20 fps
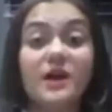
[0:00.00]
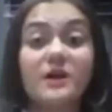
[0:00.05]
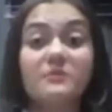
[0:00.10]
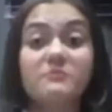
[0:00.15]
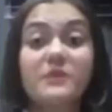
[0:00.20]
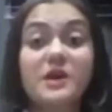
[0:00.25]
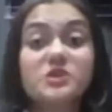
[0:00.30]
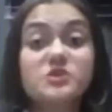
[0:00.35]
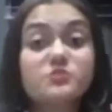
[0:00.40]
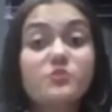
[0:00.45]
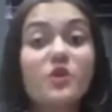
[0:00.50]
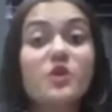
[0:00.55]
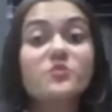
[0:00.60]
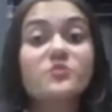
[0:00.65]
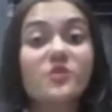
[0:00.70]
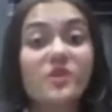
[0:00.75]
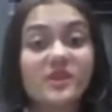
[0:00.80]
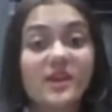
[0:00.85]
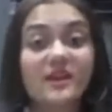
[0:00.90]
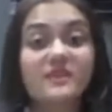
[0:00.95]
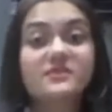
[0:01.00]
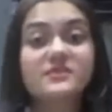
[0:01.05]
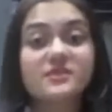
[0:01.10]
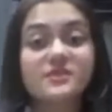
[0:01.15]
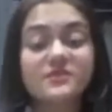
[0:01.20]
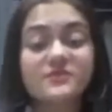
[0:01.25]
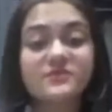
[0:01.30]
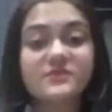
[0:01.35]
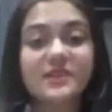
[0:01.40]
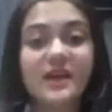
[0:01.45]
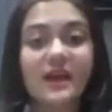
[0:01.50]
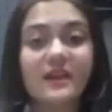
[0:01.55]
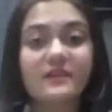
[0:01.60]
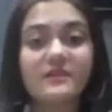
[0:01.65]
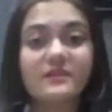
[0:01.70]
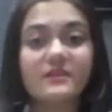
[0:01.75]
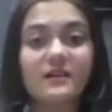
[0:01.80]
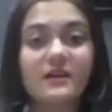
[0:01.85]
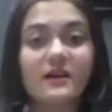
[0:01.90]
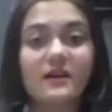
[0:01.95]
much more productive
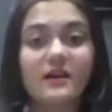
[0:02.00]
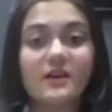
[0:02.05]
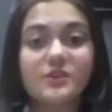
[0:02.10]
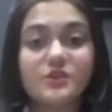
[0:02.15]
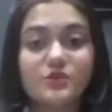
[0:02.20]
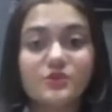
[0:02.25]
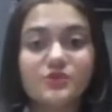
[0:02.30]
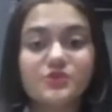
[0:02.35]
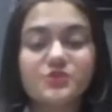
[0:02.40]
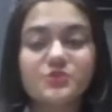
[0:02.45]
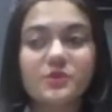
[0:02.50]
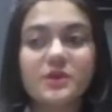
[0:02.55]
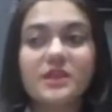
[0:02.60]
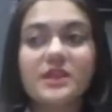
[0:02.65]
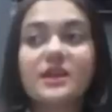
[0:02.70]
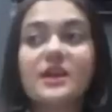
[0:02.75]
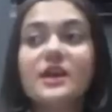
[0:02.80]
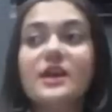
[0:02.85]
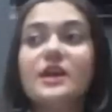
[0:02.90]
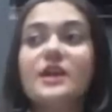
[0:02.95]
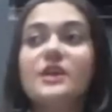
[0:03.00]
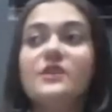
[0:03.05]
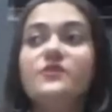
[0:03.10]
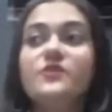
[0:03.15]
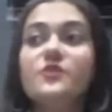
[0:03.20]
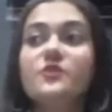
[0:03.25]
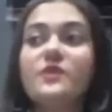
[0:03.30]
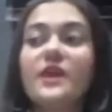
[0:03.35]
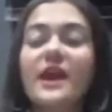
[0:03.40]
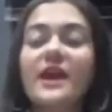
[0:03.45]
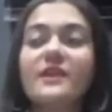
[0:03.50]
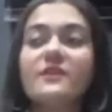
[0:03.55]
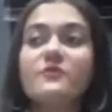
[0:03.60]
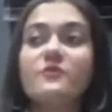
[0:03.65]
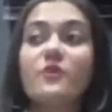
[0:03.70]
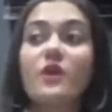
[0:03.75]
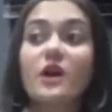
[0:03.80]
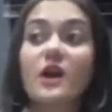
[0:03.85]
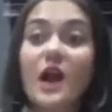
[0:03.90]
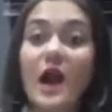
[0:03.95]
than usual, if you
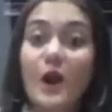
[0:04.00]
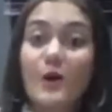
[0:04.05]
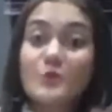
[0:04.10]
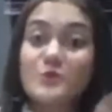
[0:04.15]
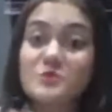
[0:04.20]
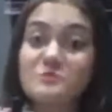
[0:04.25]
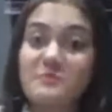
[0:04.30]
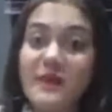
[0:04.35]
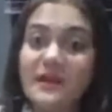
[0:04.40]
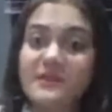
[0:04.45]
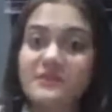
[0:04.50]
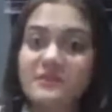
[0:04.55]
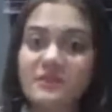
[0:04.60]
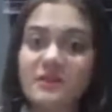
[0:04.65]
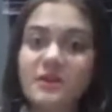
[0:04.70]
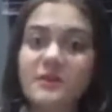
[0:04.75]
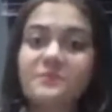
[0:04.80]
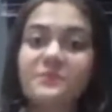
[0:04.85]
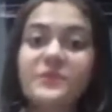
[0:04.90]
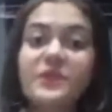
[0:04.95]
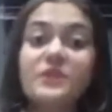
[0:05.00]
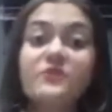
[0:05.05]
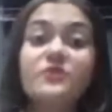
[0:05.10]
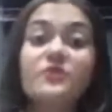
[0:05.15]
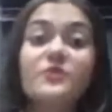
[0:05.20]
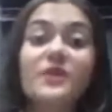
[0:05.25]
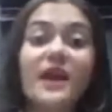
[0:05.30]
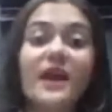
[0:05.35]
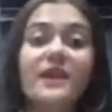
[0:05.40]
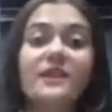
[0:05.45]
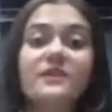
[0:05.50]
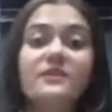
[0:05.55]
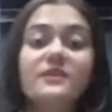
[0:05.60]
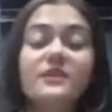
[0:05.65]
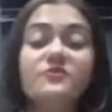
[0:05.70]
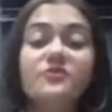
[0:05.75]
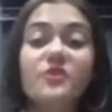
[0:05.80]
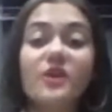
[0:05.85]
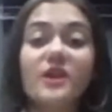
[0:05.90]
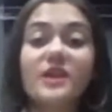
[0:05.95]
can work out better, if
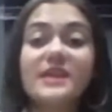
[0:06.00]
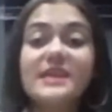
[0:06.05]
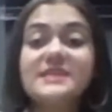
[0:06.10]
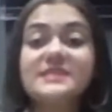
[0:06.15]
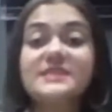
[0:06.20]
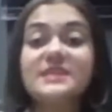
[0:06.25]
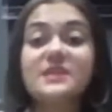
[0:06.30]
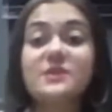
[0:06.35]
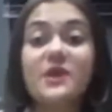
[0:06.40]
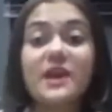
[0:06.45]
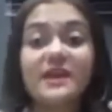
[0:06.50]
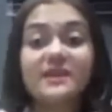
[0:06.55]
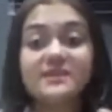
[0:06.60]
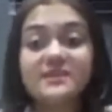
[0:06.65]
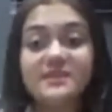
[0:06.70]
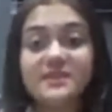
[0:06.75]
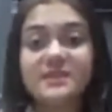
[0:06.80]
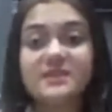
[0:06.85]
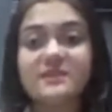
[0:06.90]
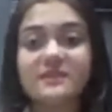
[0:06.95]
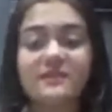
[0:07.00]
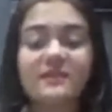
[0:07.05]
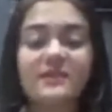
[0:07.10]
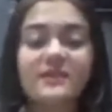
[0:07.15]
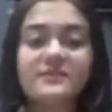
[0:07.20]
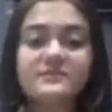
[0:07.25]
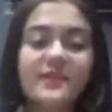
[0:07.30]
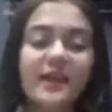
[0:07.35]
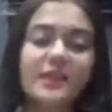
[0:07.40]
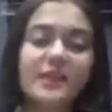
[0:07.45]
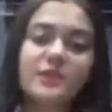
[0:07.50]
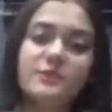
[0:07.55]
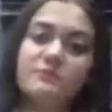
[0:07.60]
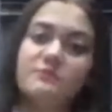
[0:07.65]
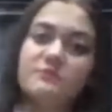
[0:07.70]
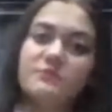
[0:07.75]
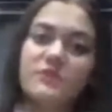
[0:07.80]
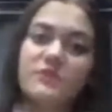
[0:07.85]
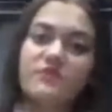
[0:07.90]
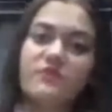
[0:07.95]
you are eating healthier
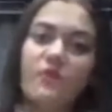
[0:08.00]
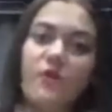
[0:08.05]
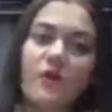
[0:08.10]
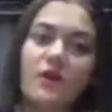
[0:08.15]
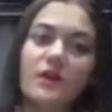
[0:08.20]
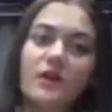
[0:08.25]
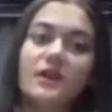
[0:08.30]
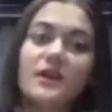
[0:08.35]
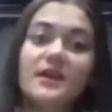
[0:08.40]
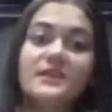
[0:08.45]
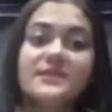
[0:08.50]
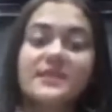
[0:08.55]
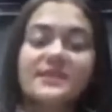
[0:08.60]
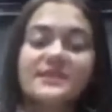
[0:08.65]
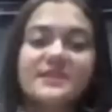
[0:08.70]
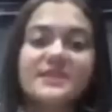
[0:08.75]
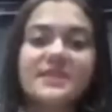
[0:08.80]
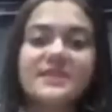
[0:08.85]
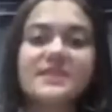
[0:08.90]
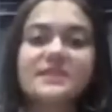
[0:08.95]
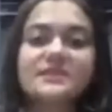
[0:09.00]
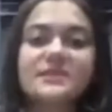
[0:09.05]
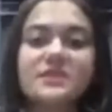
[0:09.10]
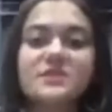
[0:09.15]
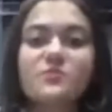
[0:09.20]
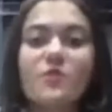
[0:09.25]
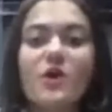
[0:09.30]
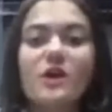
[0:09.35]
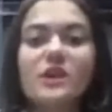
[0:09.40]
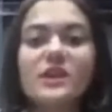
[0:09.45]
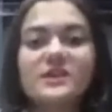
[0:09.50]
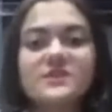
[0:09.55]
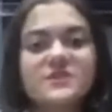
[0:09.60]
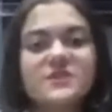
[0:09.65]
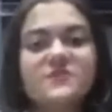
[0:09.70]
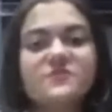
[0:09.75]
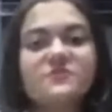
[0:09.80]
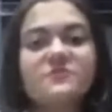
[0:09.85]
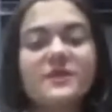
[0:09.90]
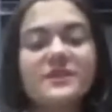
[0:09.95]
than before, then these are the small
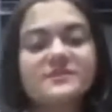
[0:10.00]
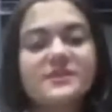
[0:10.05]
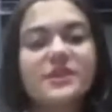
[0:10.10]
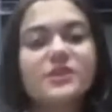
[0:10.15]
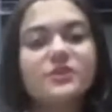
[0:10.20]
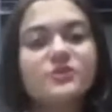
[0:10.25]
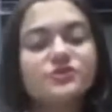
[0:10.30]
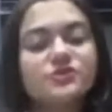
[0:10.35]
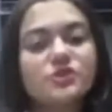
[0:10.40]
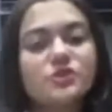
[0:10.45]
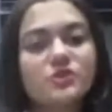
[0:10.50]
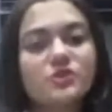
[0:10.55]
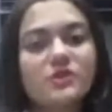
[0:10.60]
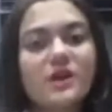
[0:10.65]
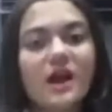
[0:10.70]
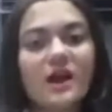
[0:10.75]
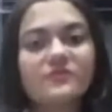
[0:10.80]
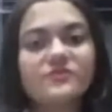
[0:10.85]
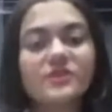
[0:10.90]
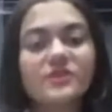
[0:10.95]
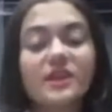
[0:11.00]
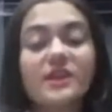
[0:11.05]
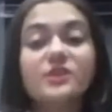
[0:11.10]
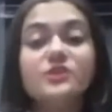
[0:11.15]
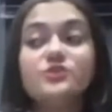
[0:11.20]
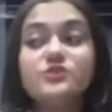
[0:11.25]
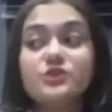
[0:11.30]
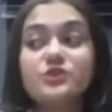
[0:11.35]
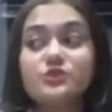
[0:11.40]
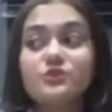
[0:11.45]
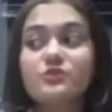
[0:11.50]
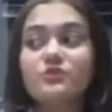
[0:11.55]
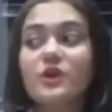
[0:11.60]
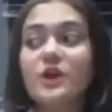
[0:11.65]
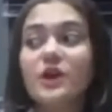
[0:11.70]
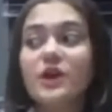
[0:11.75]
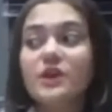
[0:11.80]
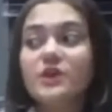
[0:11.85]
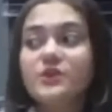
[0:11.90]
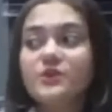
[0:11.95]
achievements that you should look after. And
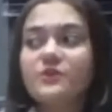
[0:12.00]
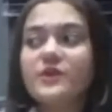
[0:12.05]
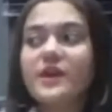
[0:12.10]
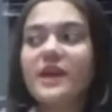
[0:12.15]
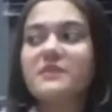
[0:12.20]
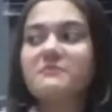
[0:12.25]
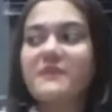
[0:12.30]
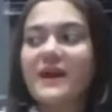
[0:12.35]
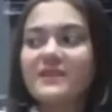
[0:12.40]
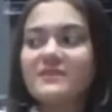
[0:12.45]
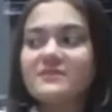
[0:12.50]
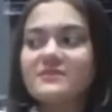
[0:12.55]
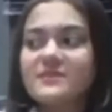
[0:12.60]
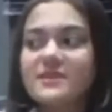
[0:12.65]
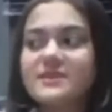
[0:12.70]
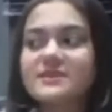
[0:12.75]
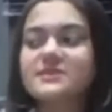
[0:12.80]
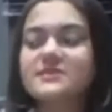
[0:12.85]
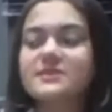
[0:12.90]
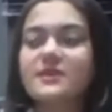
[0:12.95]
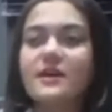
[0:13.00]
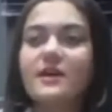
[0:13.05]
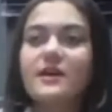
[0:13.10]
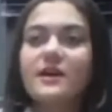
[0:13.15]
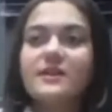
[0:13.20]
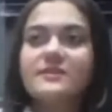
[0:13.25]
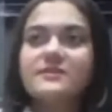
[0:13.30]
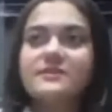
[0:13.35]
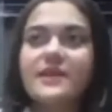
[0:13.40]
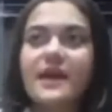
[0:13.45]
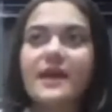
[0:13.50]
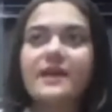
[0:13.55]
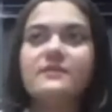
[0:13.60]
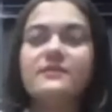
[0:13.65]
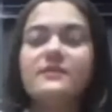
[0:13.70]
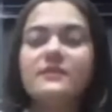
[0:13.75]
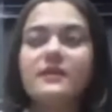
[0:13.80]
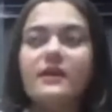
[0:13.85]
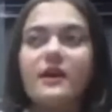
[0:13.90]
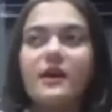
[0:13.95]
you can by this
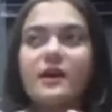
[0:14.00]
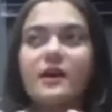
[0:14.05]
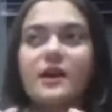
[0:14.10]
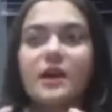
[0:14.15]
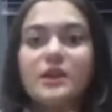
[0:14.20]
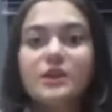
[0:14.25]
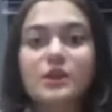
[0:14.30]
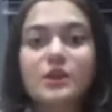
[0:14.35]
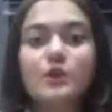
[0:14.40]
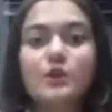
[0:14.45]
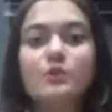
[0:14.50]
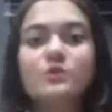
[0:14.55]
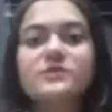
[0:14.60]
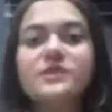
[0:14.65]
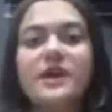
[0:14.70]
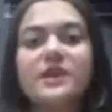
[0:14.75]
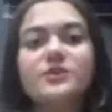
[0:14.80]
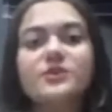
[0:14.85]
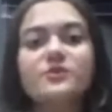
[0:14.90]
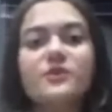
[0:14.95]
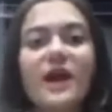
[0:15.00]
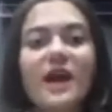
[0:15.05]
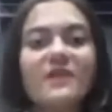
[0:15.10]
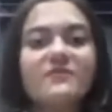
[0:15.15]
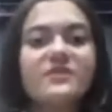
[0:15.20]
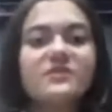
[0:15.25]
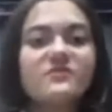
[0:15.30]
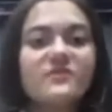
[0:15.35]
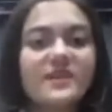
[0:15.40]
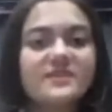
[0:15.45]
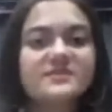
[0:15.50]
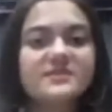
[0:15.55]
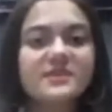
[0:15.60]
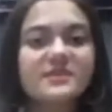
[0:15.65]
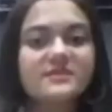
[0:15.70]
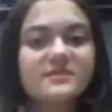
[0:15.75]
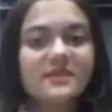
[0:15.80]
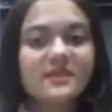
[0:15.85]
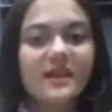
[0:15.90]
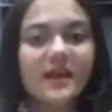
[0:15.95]
then conclude that you have
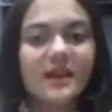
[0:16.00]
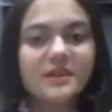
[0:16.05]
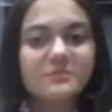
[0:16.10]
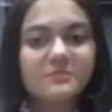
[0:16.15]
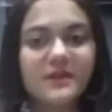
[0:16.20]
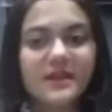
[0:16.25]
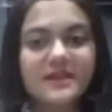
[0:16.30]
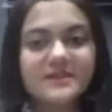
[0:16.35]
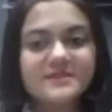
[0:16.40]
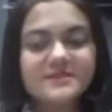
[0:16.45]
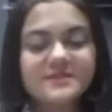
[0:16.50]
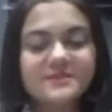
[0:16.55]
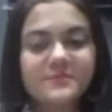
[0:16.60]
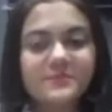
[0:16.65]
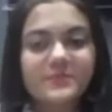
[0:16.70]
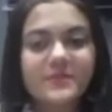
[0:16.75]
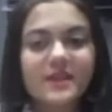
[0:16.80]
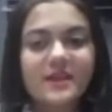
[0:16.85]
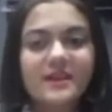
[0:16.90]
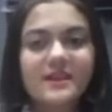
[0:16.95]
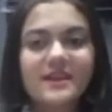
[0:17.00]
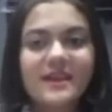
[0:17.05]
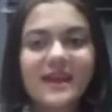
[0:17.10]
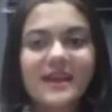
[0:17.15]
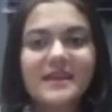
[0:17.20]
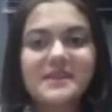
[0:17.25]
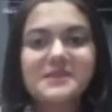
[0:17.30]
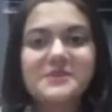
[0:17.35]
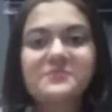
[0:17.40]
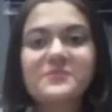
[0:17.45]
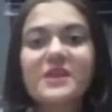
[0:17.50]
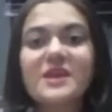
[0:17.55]
invested in the right place, right?